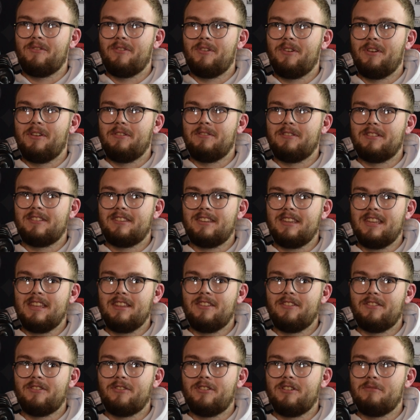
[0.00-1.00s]
is
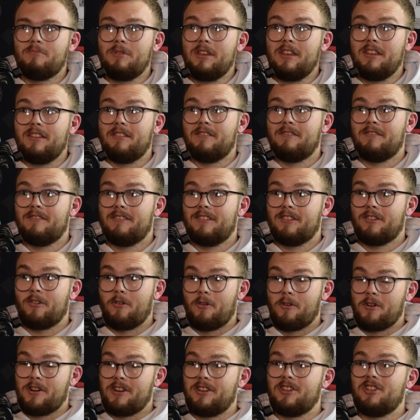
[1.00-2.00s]
either going to be
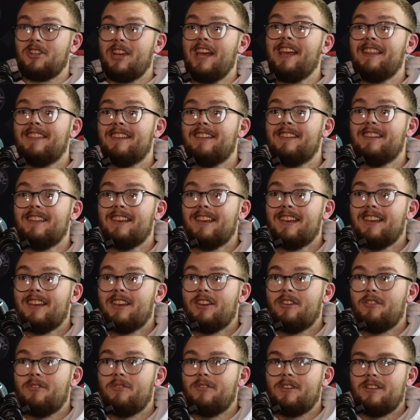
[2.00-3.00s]
Gordon Shedden,
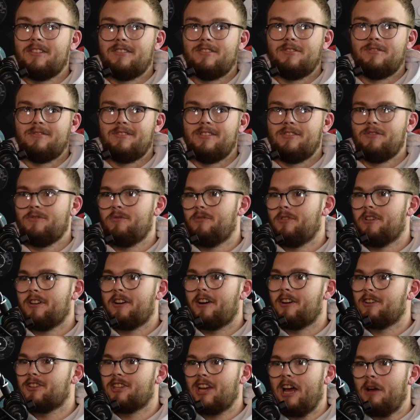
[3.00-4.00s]
who is the touring
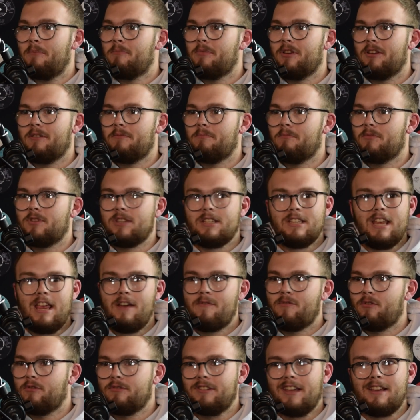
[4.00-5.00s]
car champion
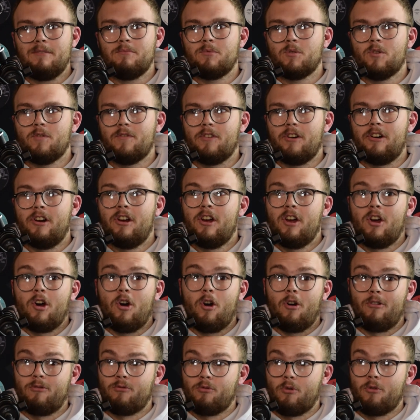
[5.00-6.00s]
several times over,
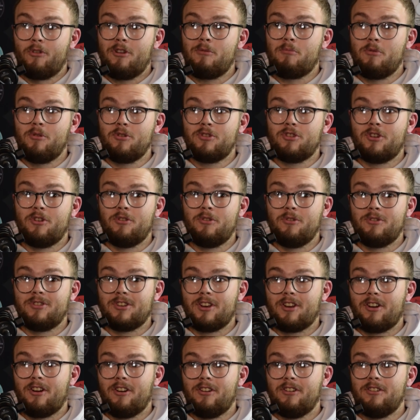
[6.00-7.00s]
or Rory Butcher,
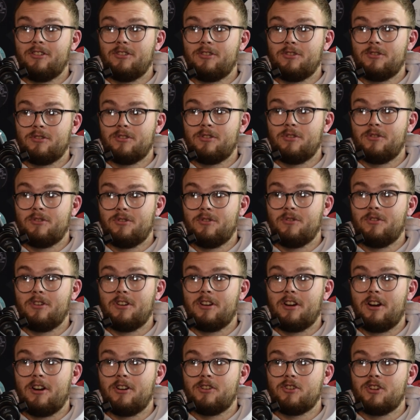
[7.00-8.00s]
who's a current
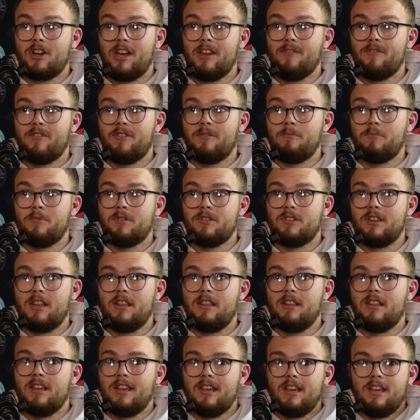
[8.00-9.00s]
touring car driver and was
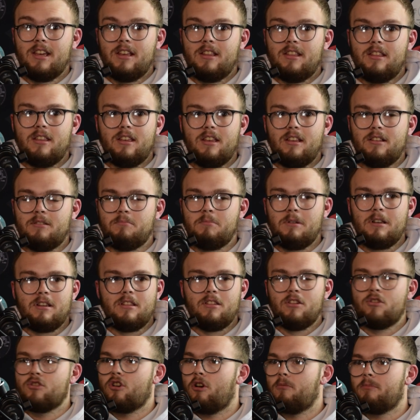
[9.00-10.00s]
in, he's been
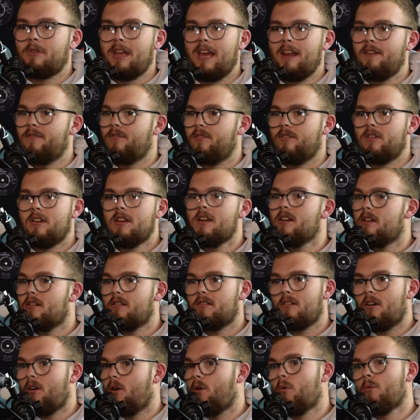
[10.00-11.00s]
in the top ten for
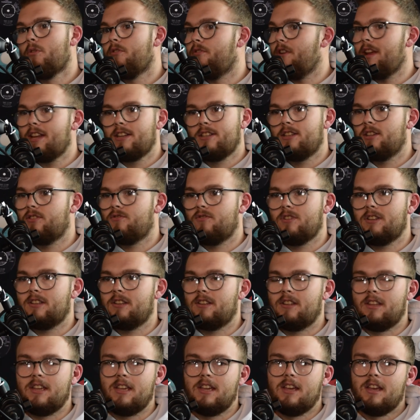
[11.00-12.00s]
near all the races
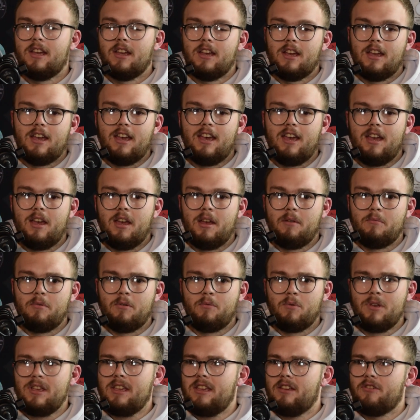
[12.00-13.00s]
recently, um,
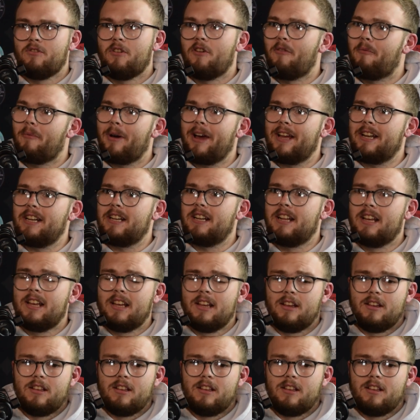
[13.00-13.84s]
a wee hero of mine.